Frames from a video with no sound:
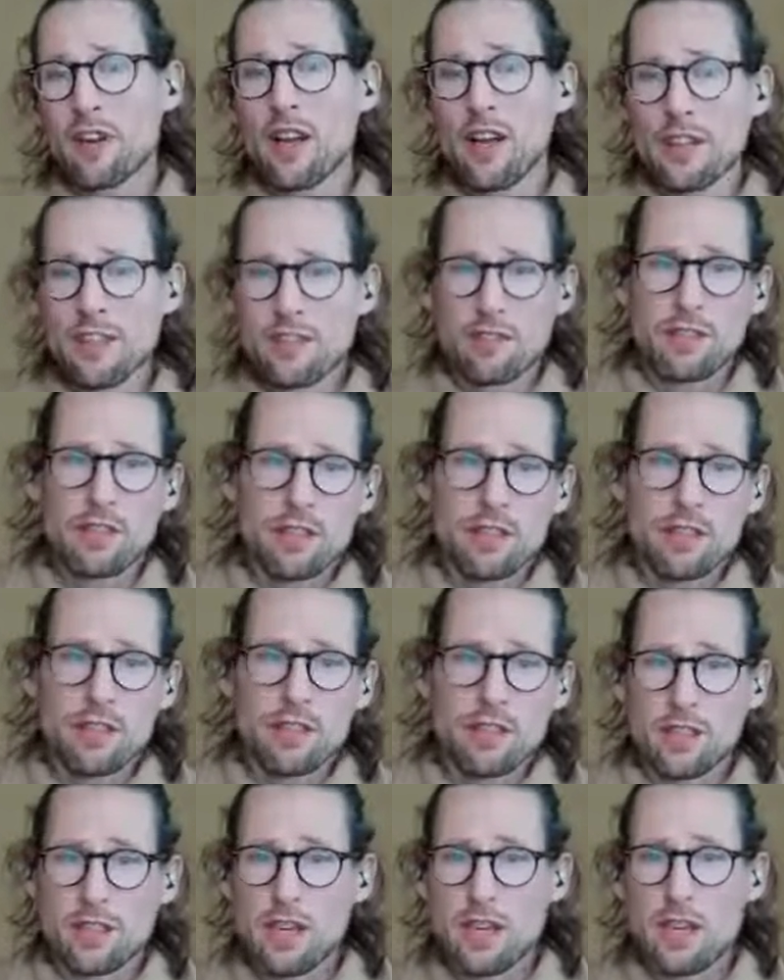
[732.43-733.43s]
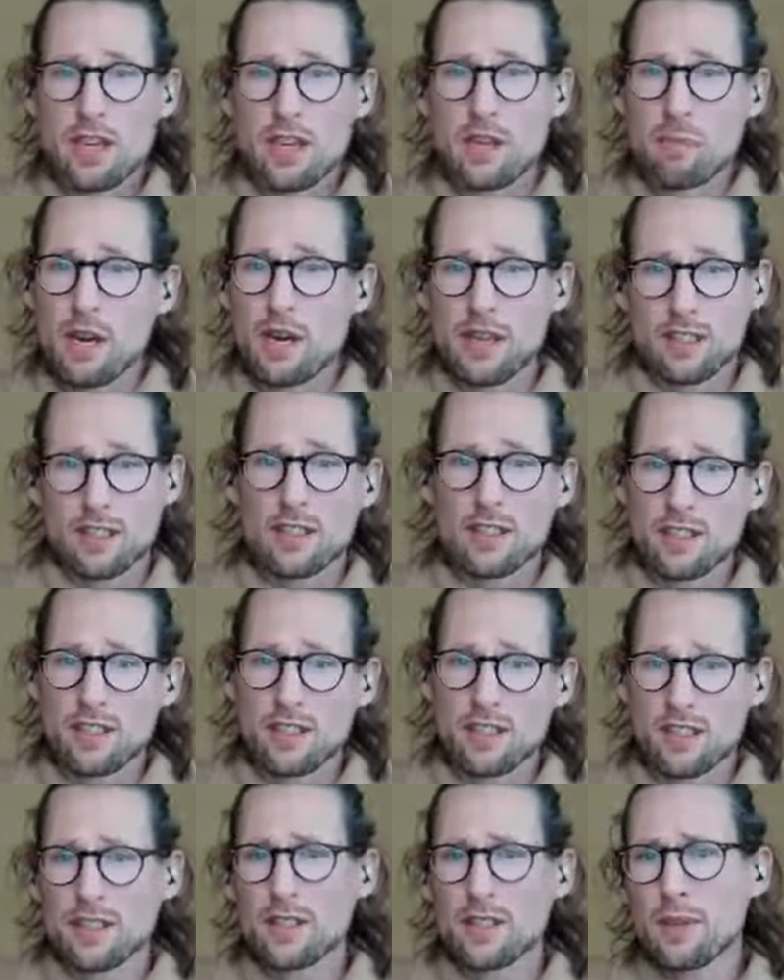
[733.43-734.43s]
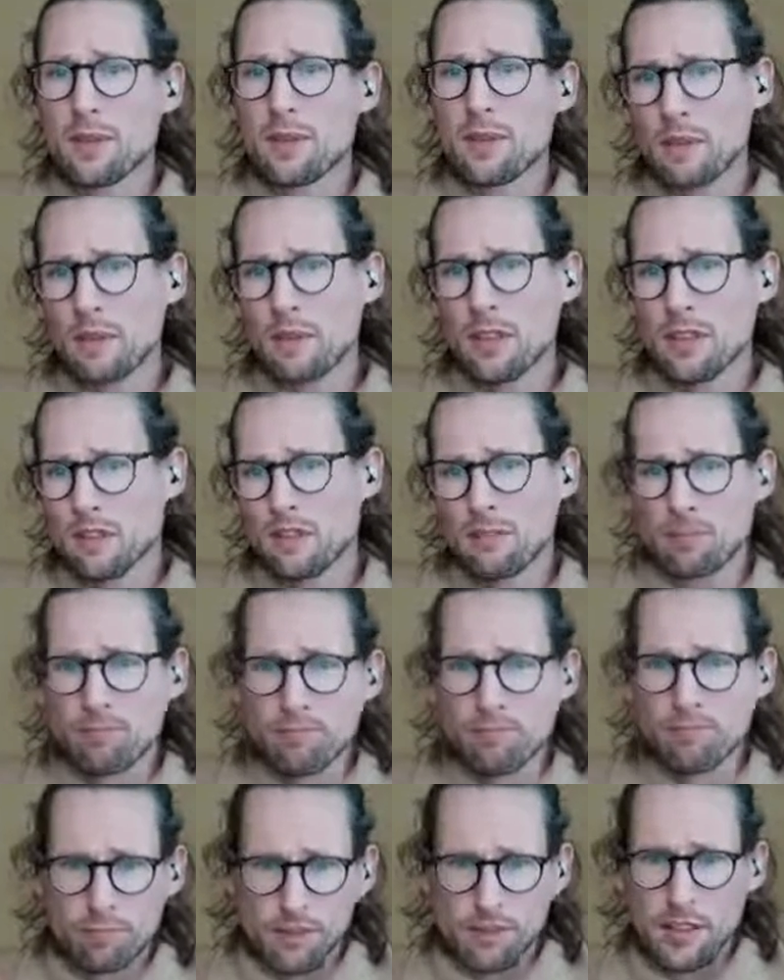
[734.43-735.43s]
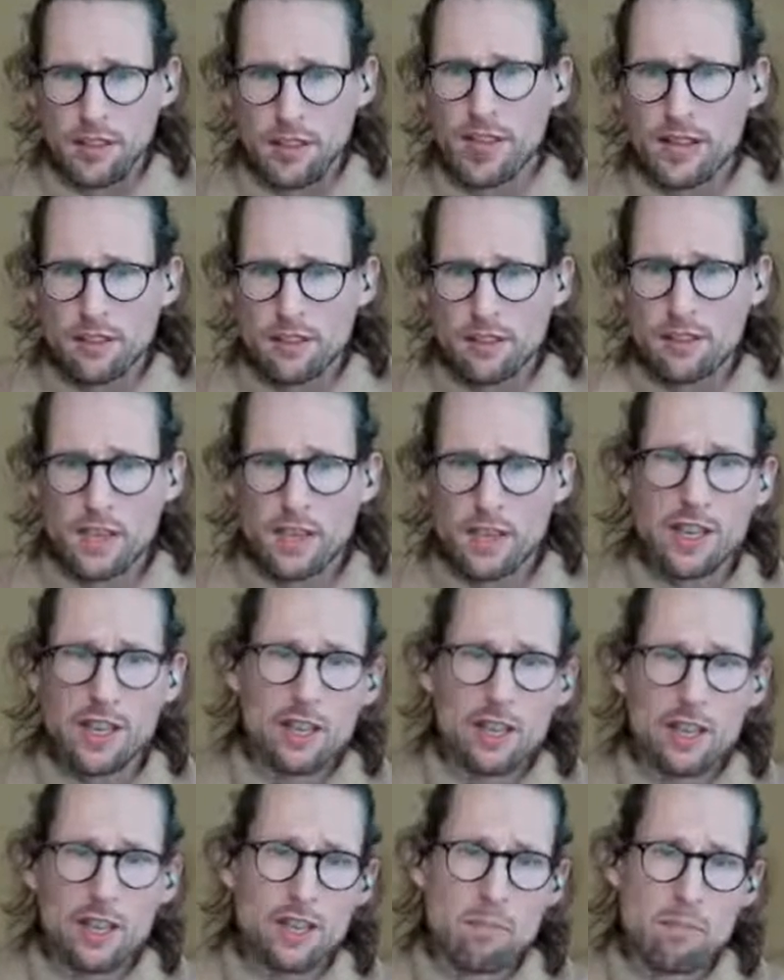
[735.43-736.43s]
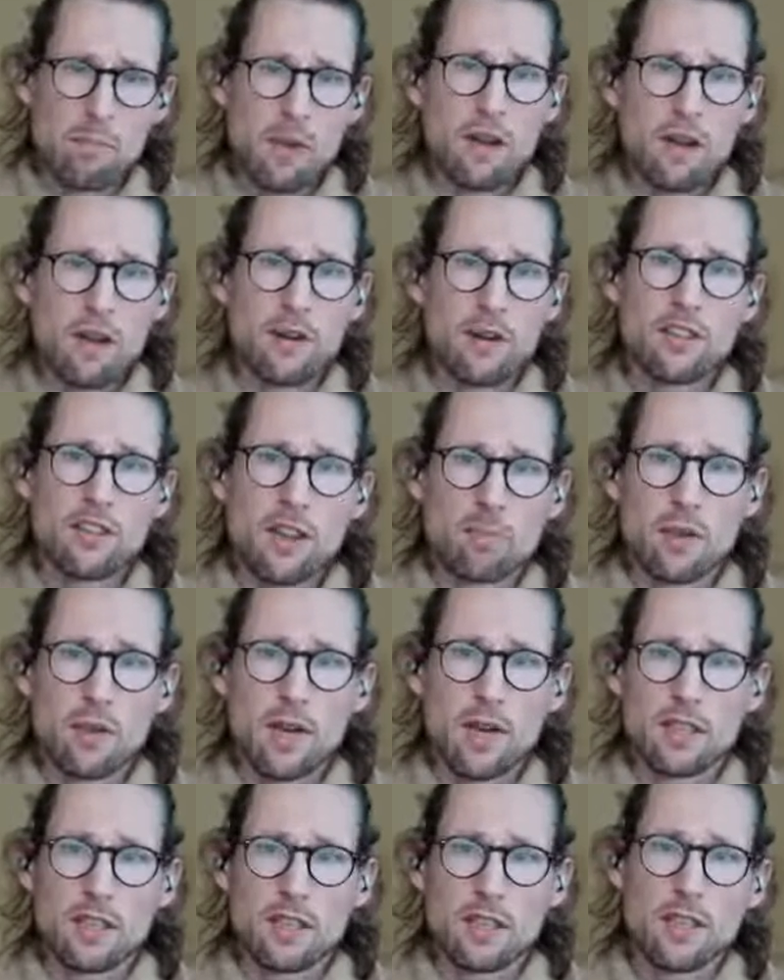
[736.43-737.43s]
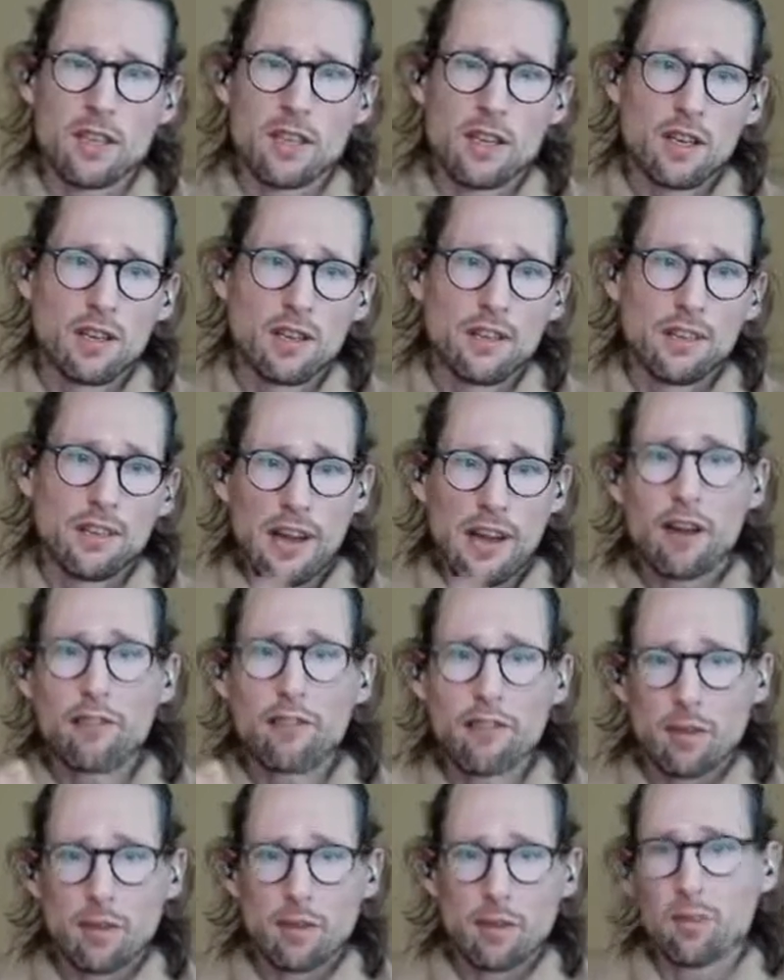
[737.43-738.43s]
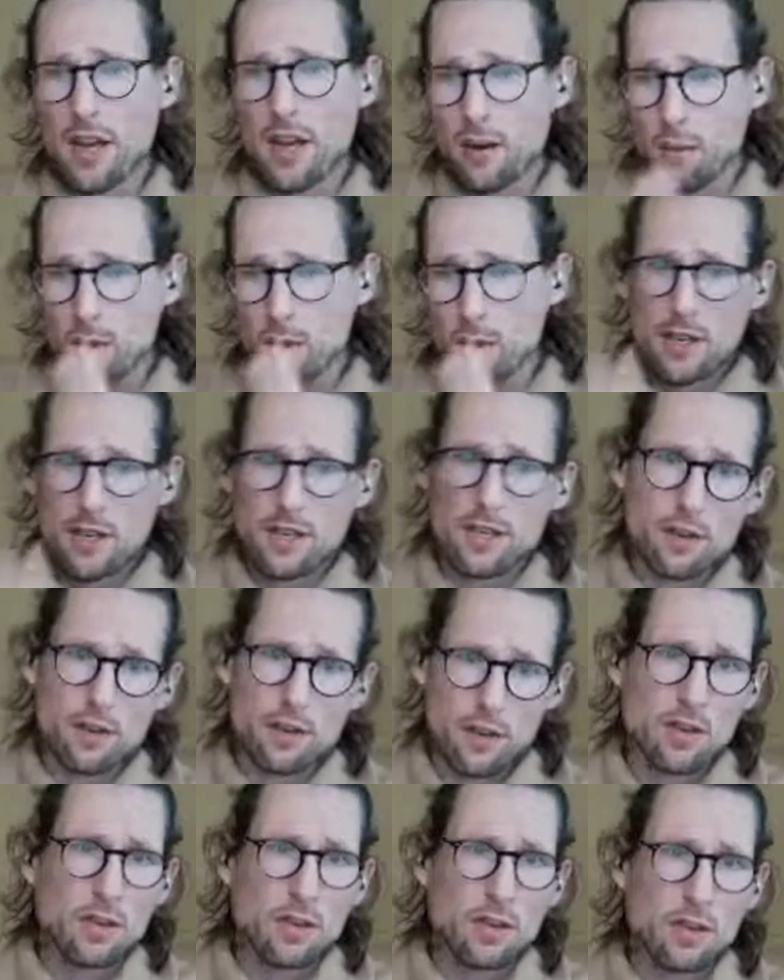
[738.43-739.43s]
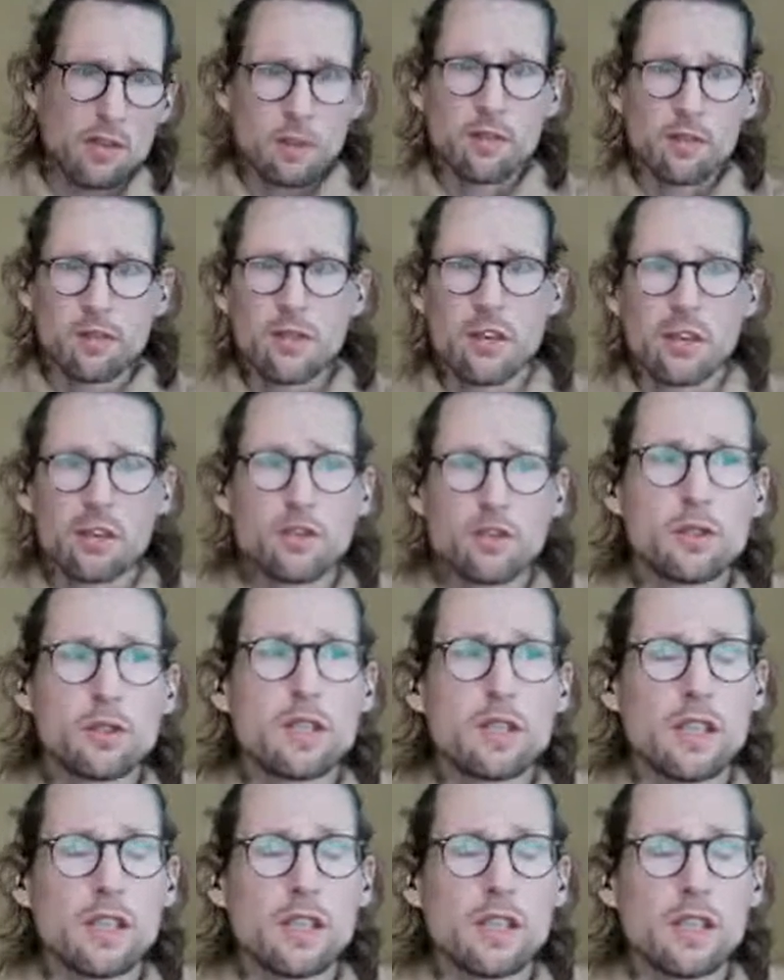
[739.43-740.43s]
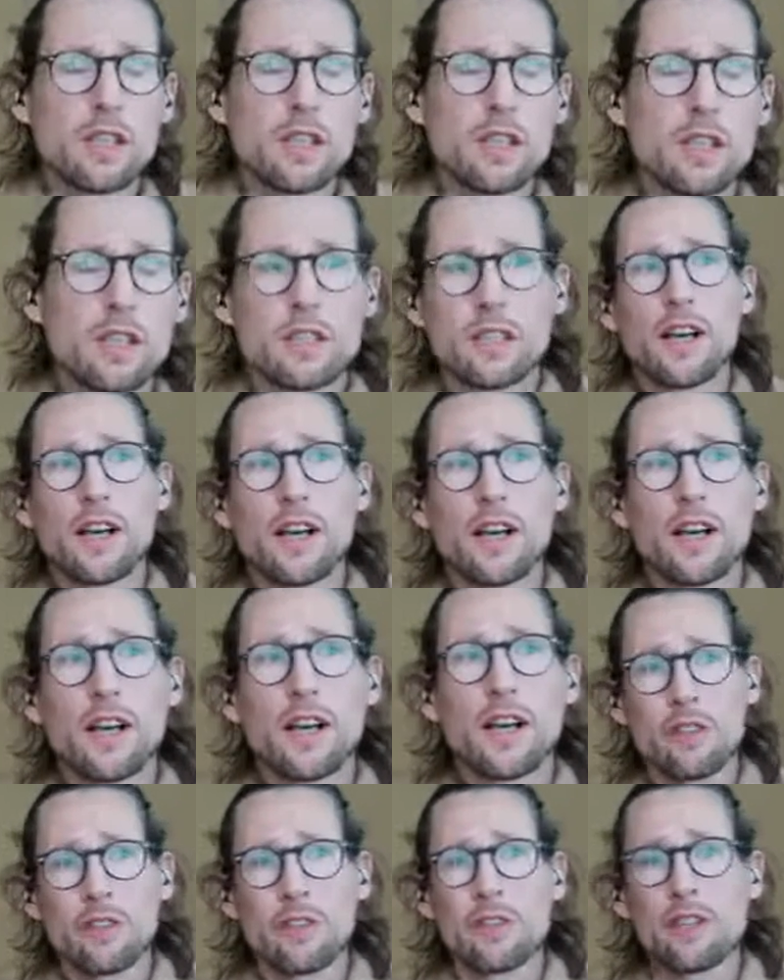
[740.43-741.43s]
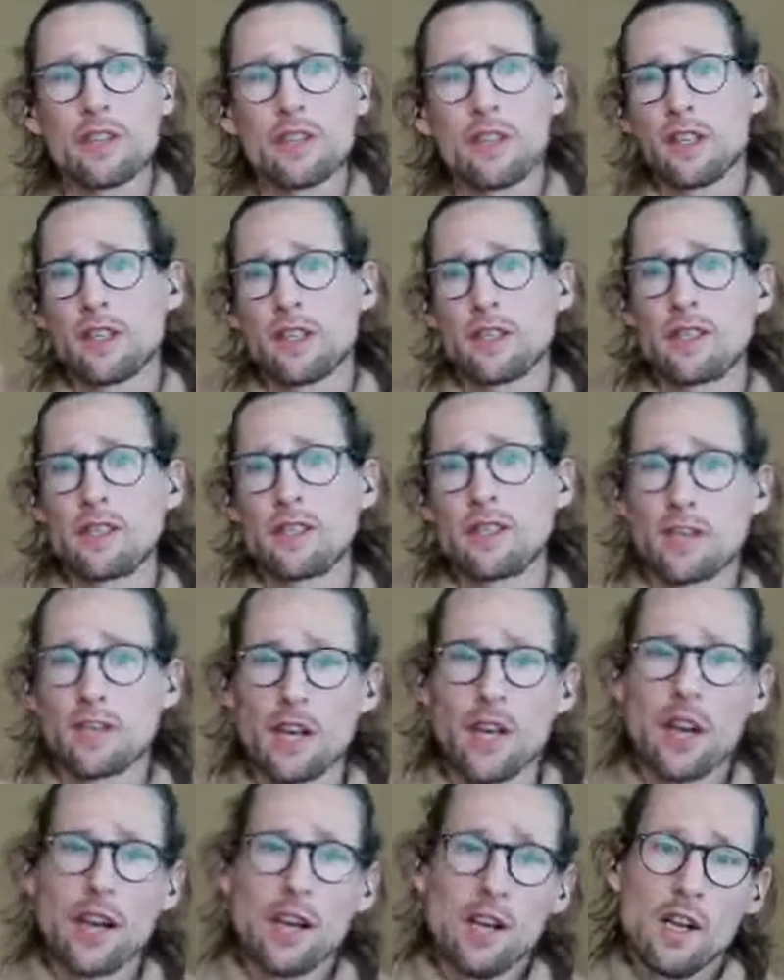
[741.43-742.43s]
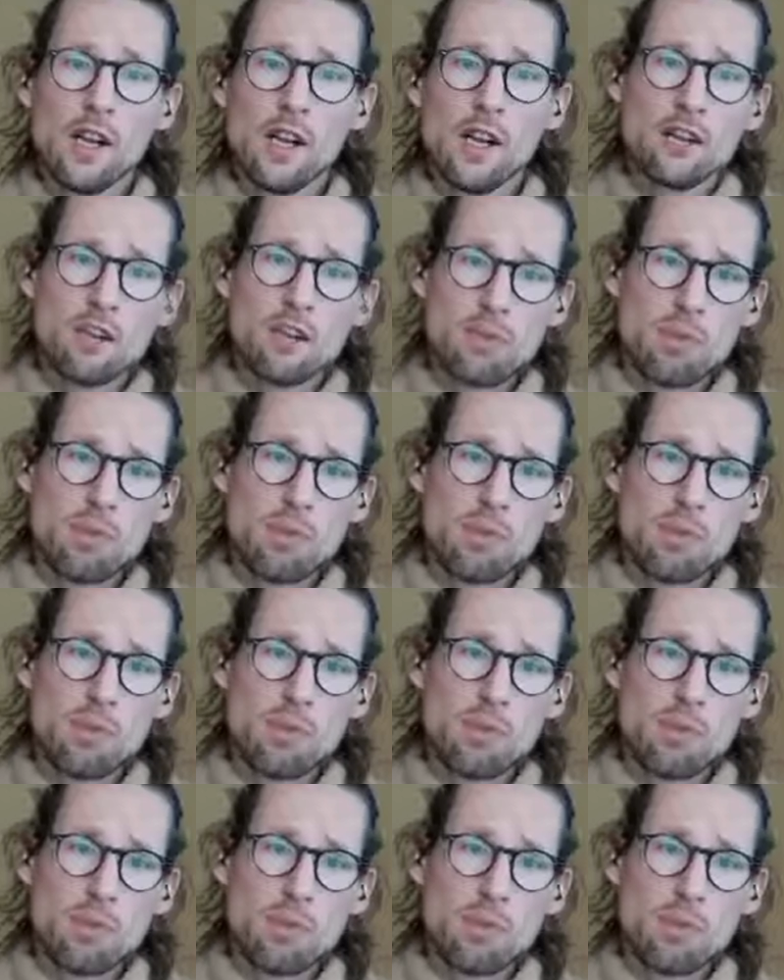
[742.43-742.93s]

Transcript: And for others, if you're starting today, you might actually say, you know what, I'm going to try and create LLM powered chatbots now from day one and do it. We've got a few clients like that. It's very interesting how they're doing that.